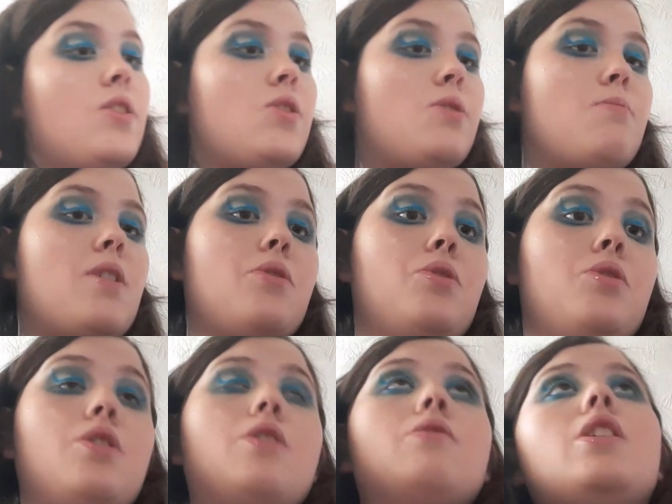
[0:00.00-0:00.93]
it smells
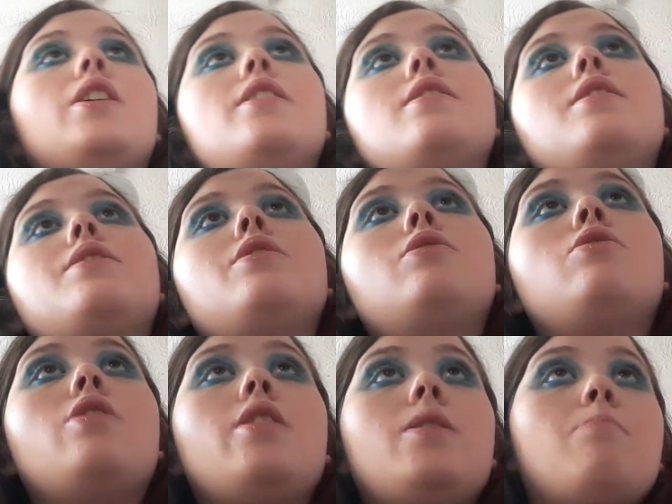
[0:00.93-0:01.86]
so nice. It's such a
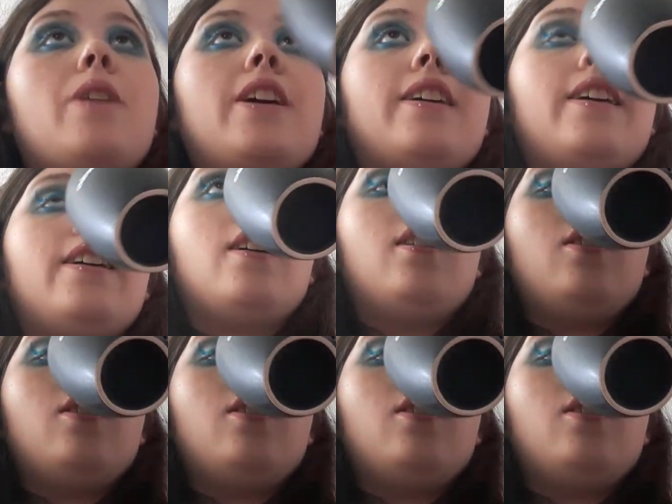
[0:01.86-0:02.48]
nice pinky colour